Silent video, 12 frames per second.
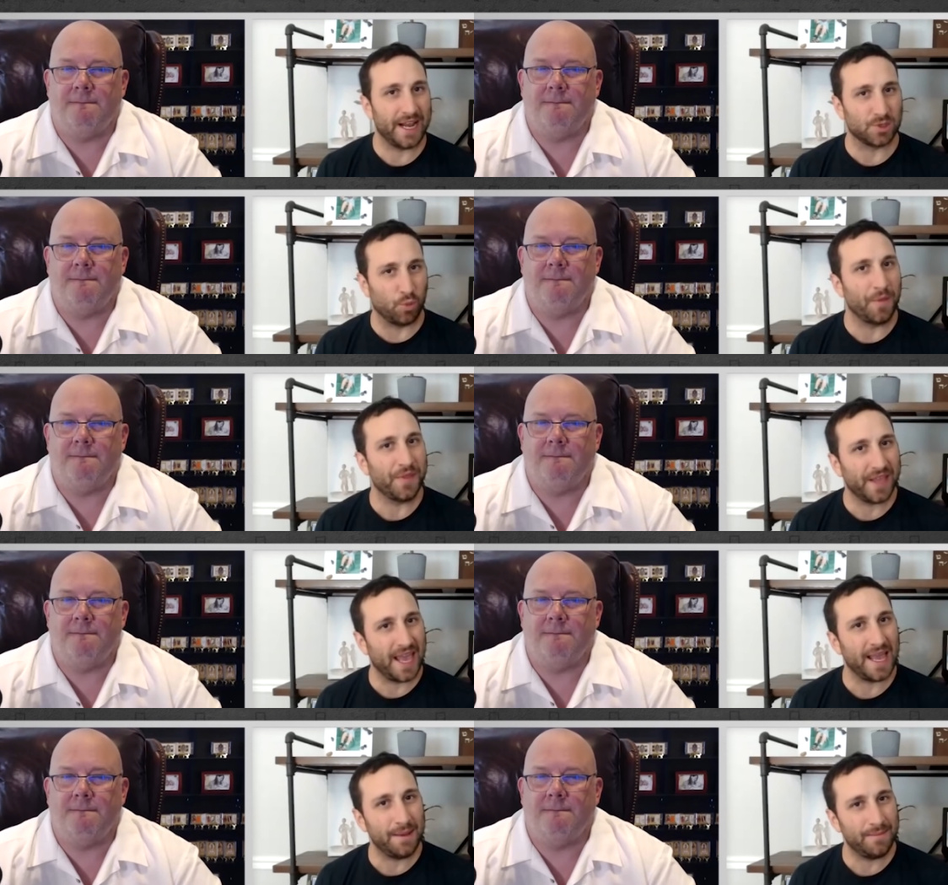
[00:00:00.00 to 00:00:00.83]
Speaker 1: has won the
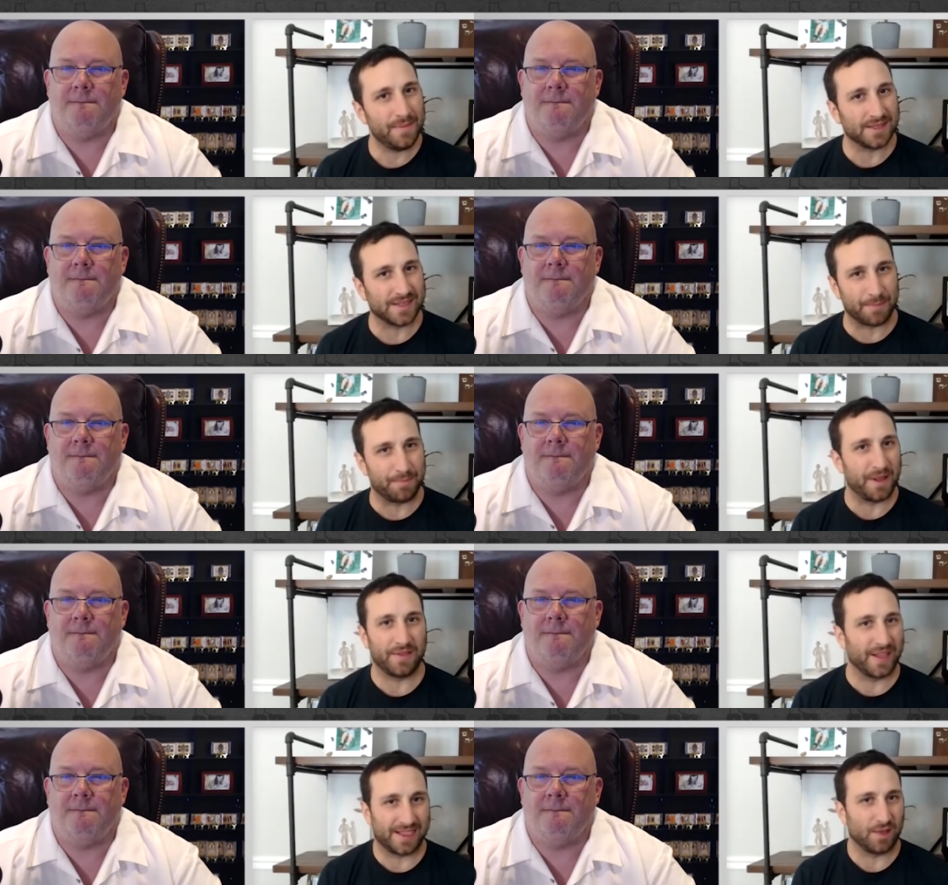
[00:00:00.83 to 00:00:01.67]
game. It's like
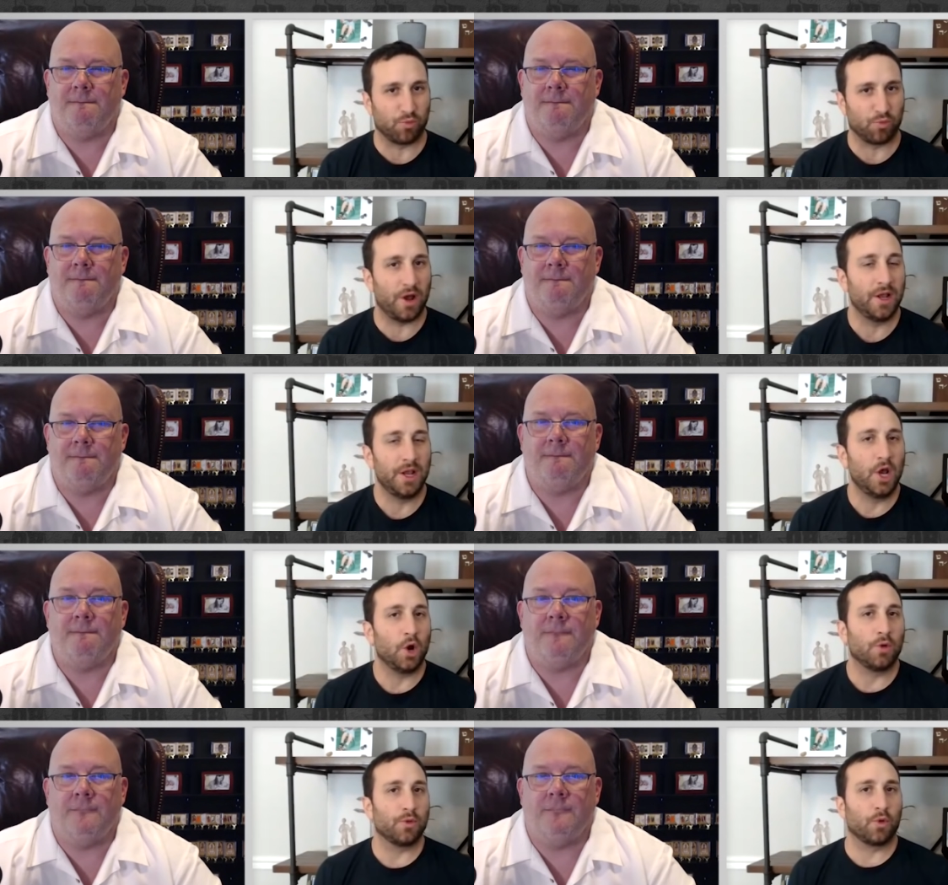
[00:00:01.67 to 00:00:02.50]
been like the
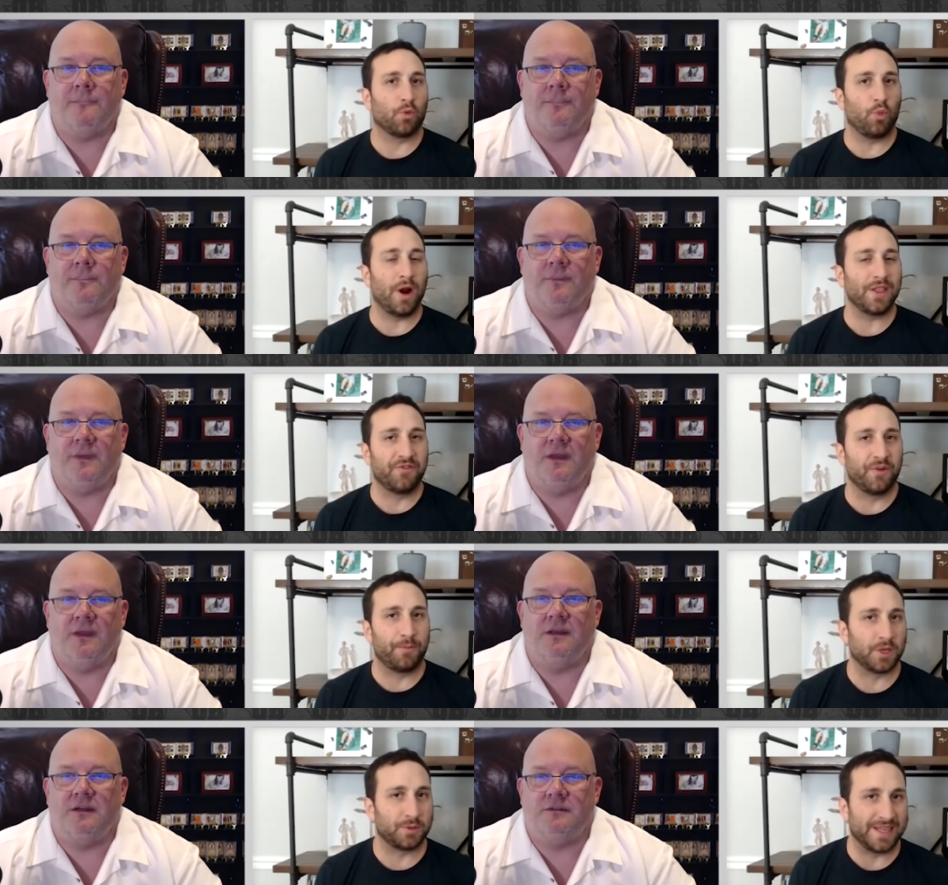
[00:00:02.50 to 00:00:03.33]
the running the
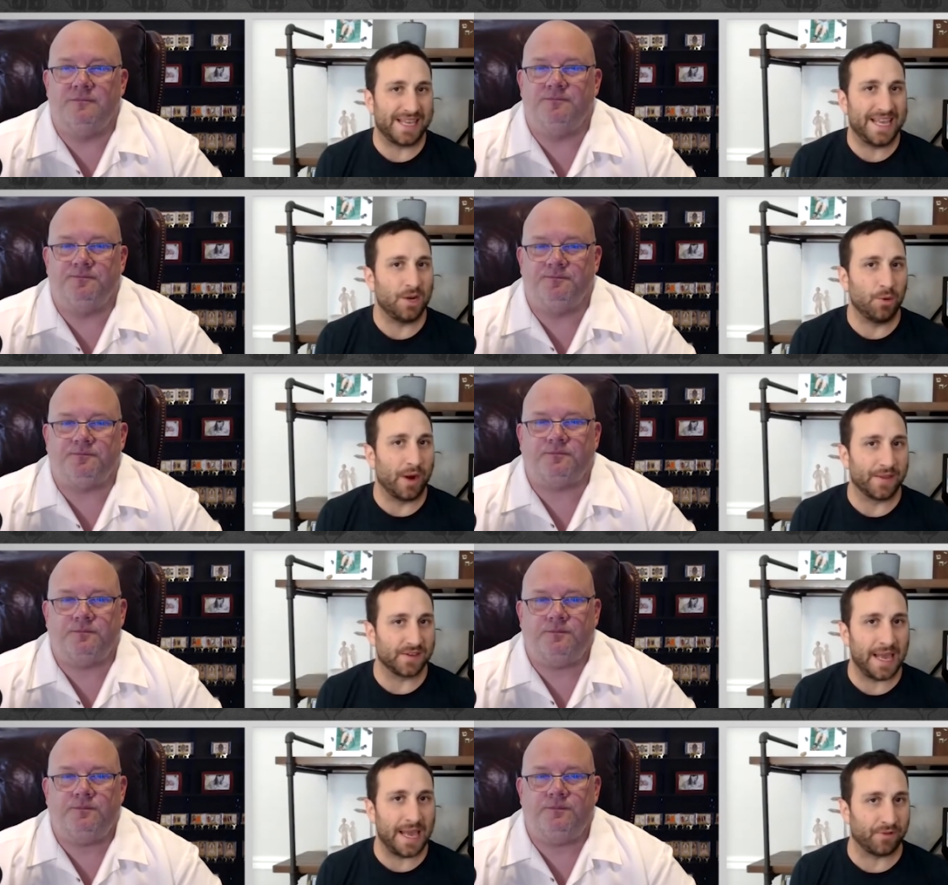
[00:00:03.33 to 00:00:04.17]
football has been the key to winning
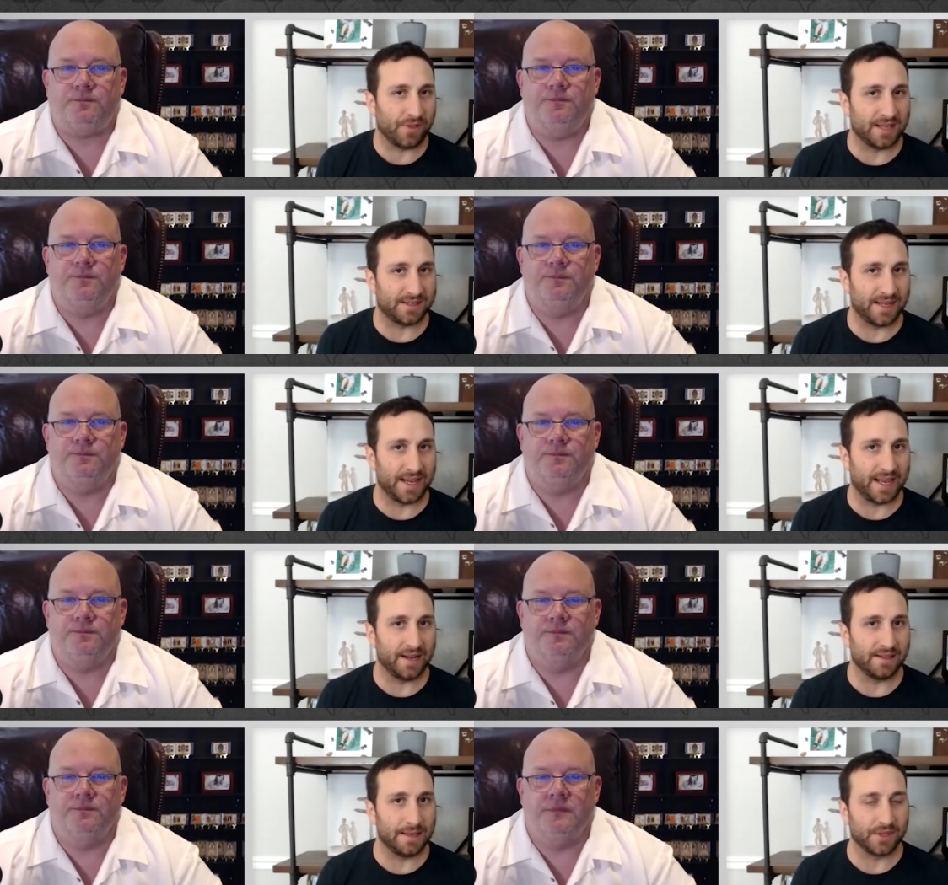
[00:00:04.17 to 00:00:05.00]
this game for the last
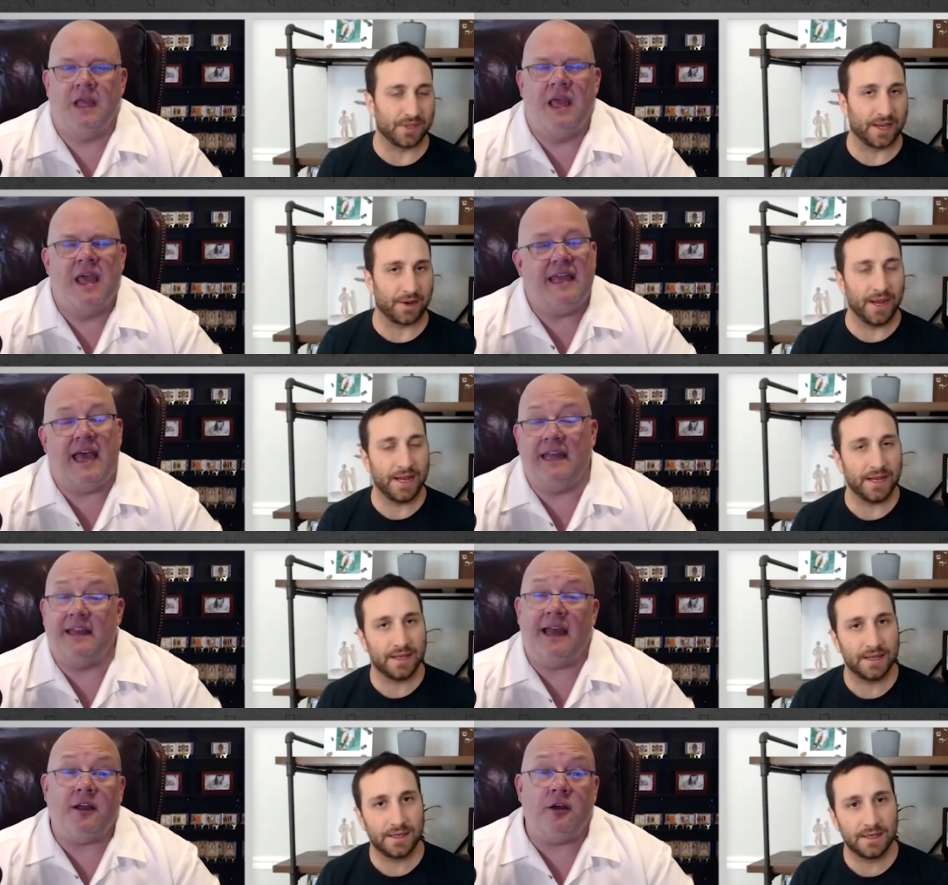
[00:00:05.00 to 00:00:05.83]
decade. It seems like right, yeah,
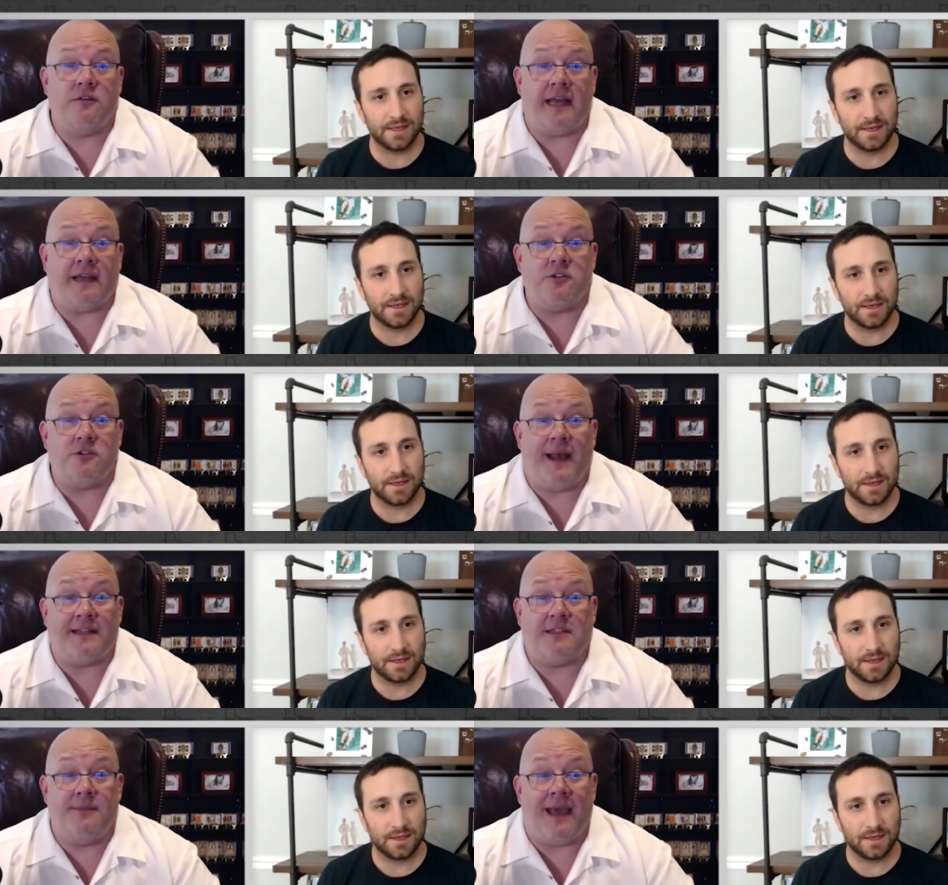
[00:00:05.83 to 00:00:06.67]
and
Speaker 2: that go, that goes
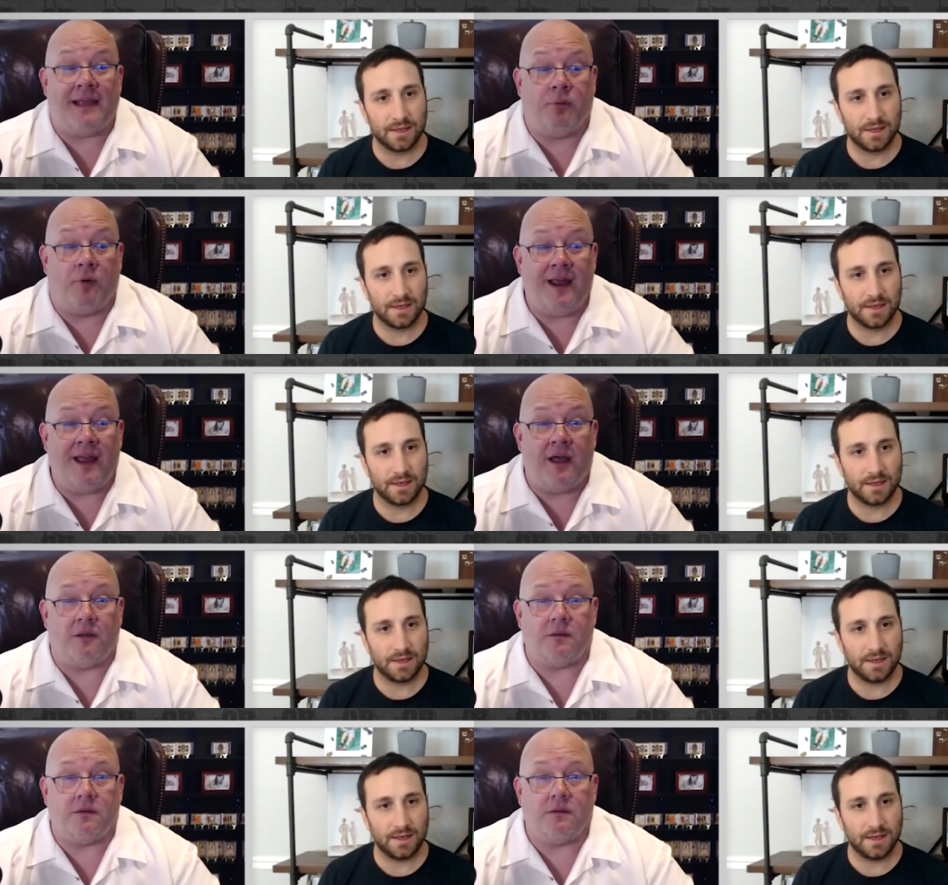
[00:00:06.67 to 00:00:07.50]
back to Mack Brown.